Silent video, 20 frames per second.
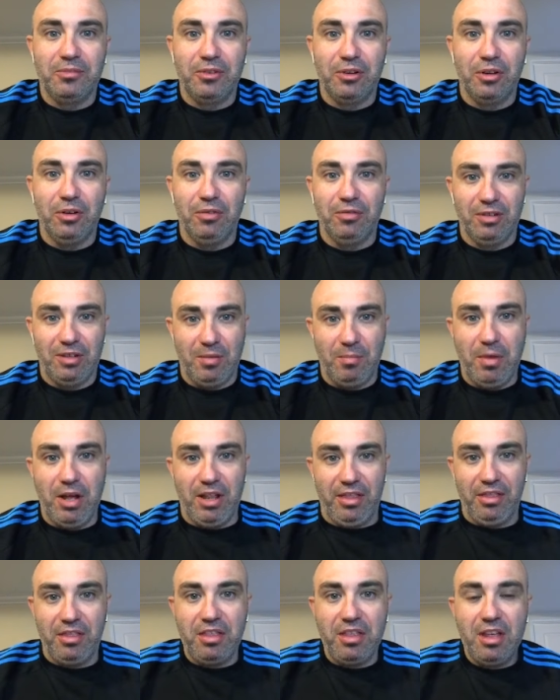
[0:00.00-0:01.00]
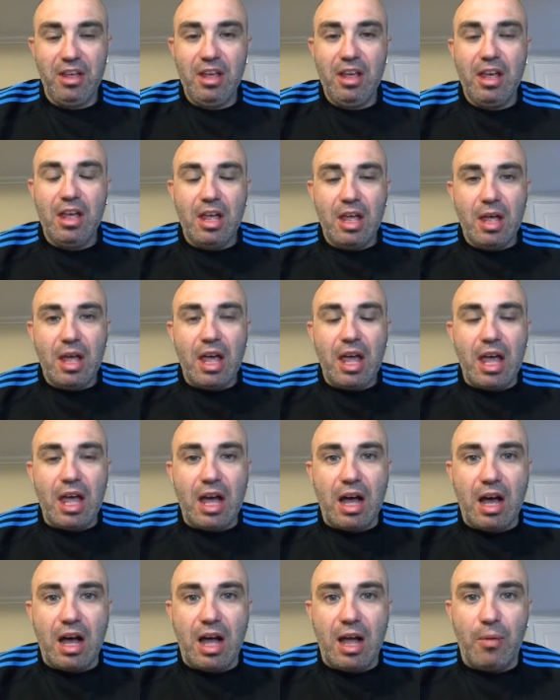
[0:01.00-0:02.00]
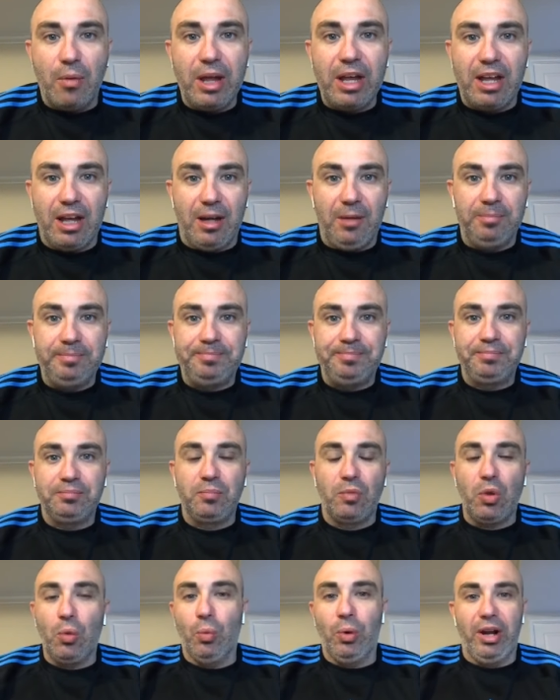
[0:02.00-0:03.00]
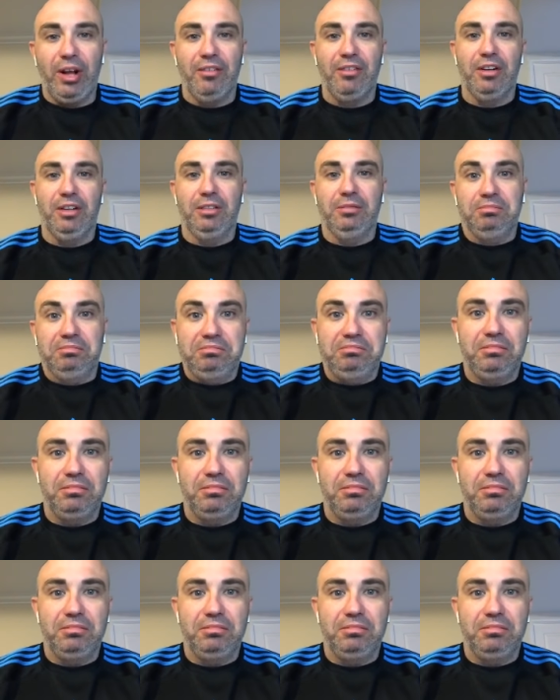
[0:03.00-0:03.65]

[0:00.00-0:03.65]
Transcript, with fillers: for over a month. I wake up whenever